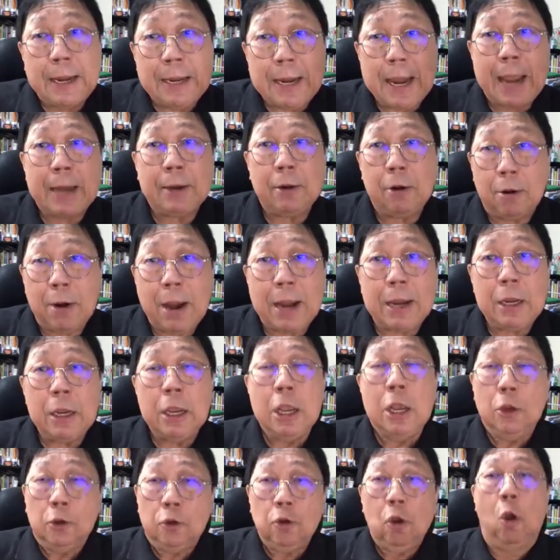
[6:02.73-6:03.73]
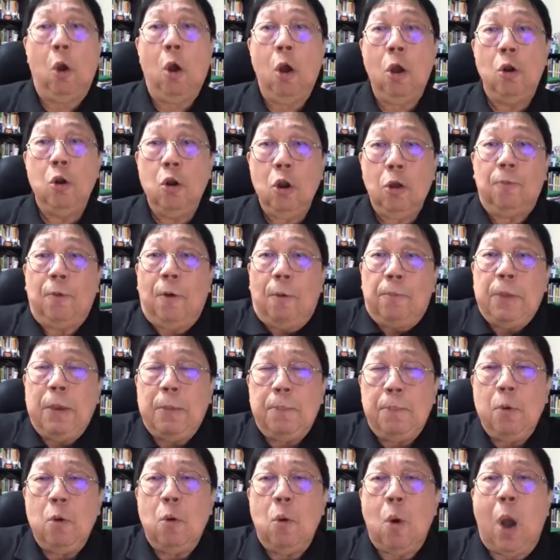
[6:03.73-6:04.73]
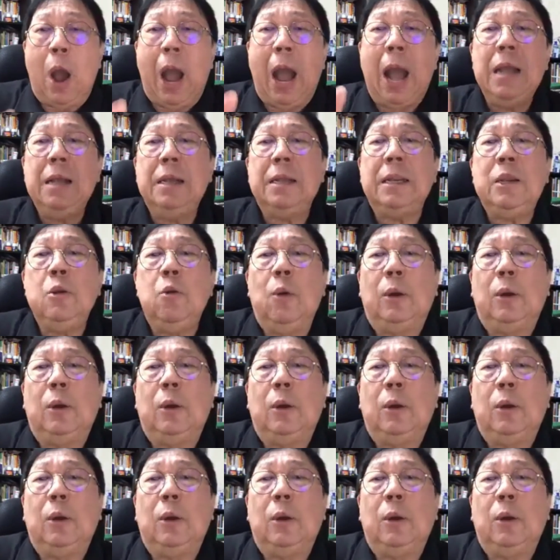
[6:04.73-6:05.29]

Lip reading: that, alright? So, look for people who are hungry,